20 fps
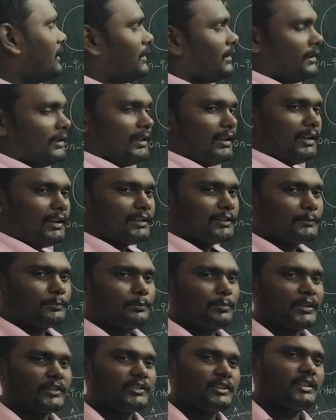a
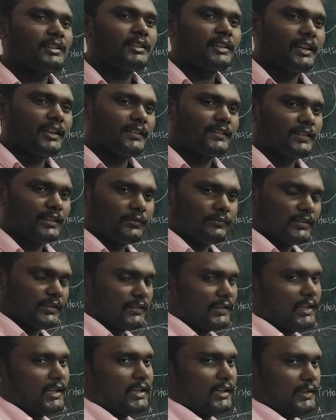special case of the
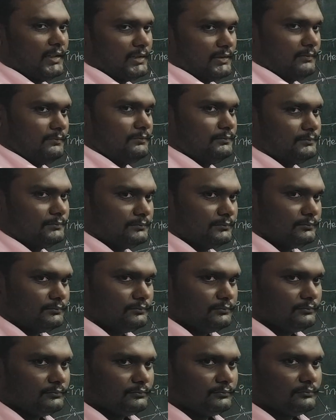secant.
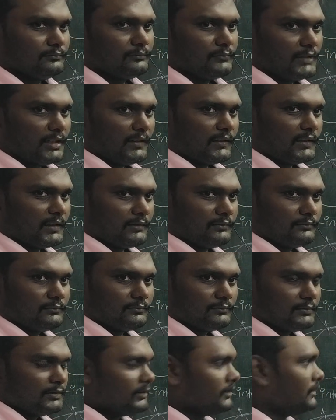Is it?